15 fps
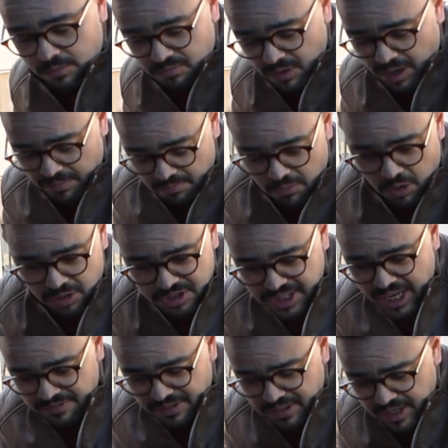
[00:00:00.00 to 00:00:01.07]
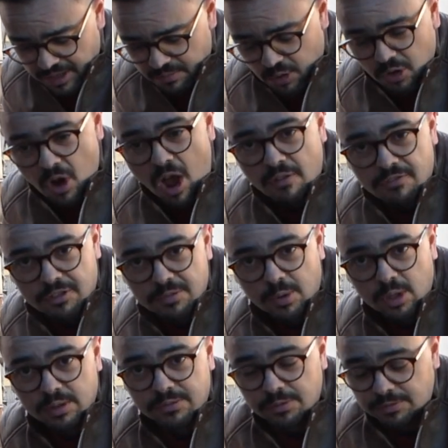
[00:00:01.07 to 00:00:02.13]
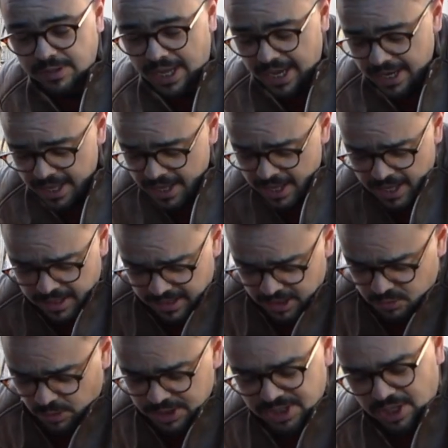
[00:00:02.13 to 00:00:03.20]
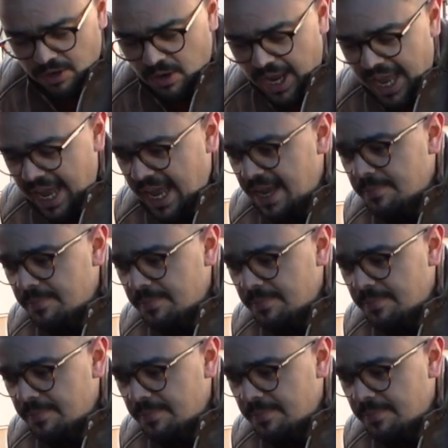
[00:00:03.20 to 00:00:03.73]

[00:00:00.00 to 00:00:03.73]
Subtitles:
are more safe and they're more comfortable to fly. These ones are okay.